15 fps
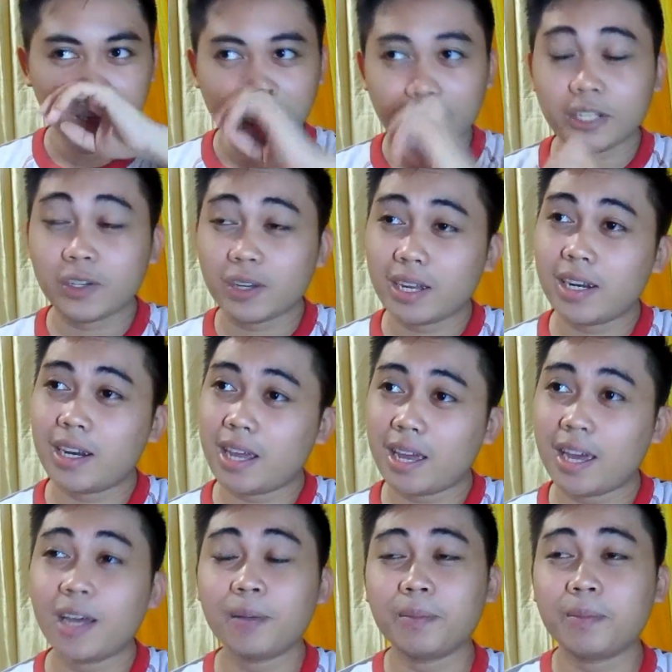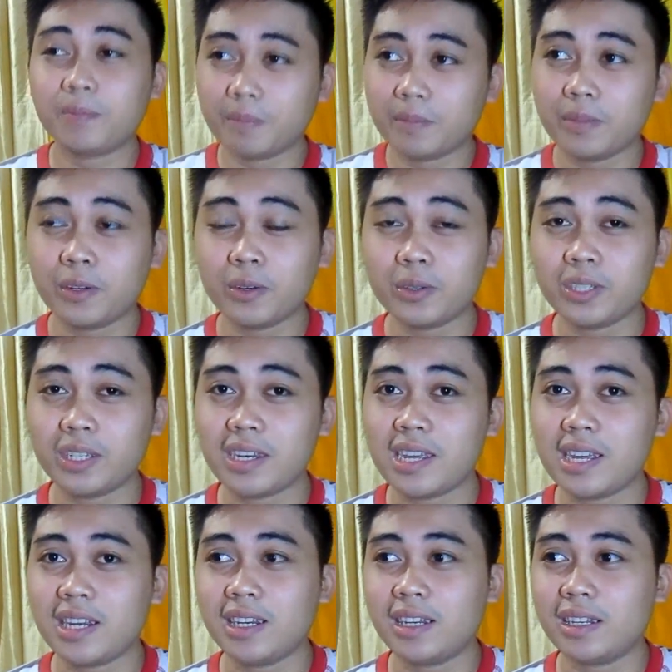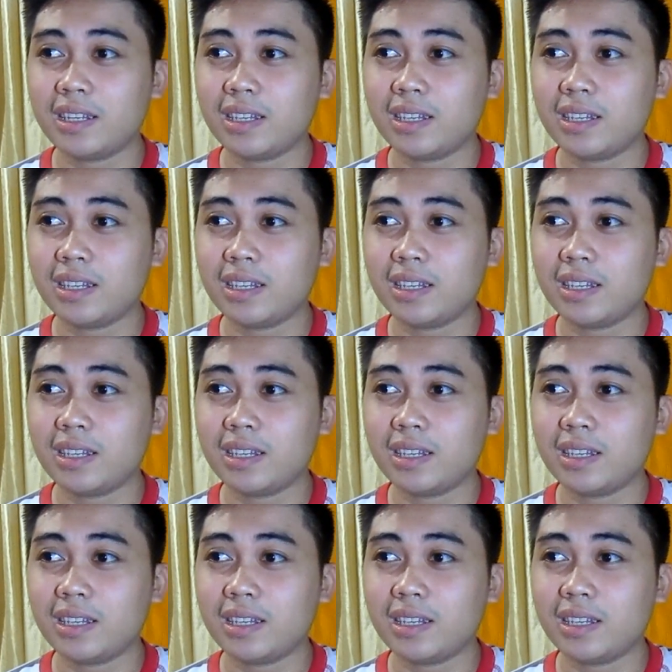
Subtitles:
And you can help those in need.